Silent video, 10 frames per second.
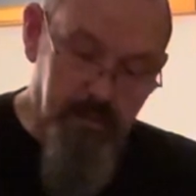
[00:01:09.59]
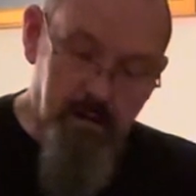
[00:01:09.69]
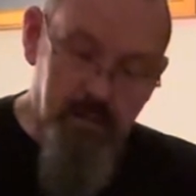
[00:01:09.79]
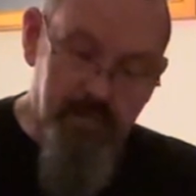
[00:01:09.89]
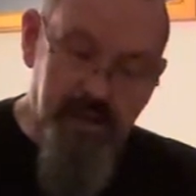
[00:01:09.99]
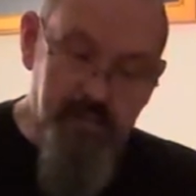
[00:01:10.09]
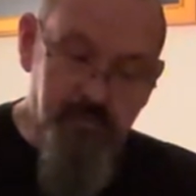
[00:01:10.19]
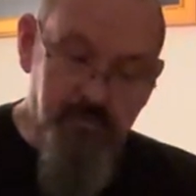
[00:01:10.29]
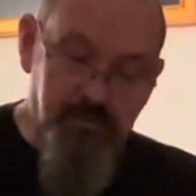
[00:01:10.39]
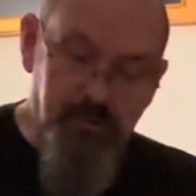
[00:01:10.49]
And the
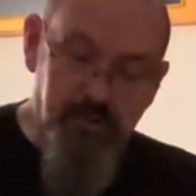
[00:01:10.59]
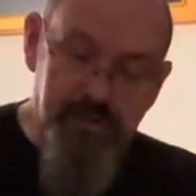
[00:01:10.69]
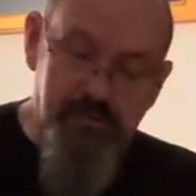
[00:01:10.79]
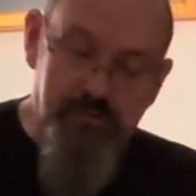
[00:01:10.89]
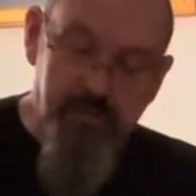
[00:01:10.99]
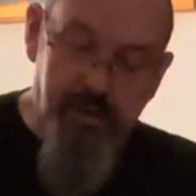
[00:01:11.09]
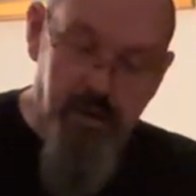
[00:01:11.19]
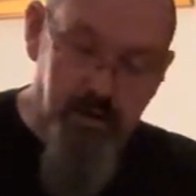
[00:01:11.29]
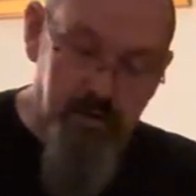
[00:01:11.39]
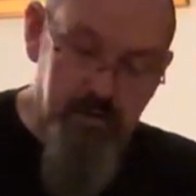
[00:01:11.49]
animals who live in the
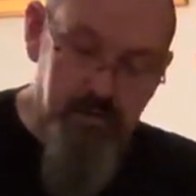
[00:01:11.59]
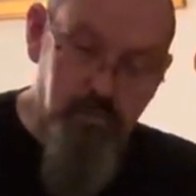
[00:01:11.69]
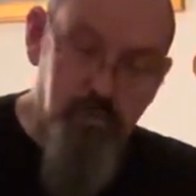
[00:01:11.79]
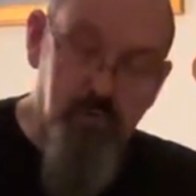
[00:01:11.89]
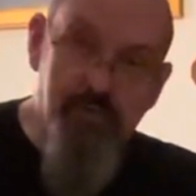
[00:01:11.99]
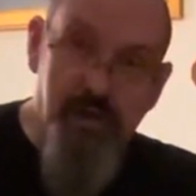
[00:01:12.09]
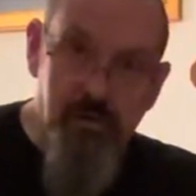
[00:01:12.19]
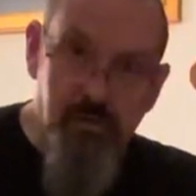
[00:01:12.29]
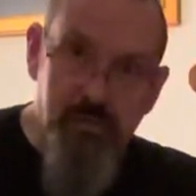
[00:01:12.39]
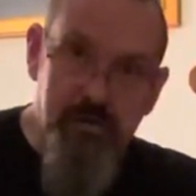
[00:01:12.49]
park all
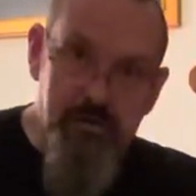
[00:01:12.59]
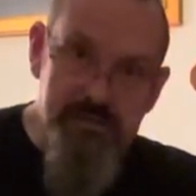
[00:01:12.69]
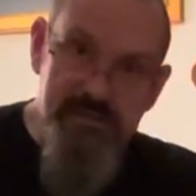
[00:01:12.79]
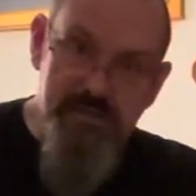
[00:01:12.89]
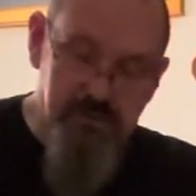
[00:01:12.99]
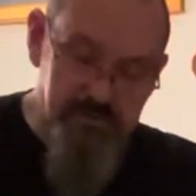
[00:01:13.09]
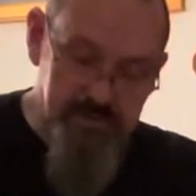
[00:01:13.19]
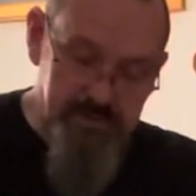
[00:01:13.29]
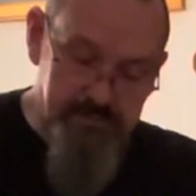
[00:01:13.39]
know Percy's hut,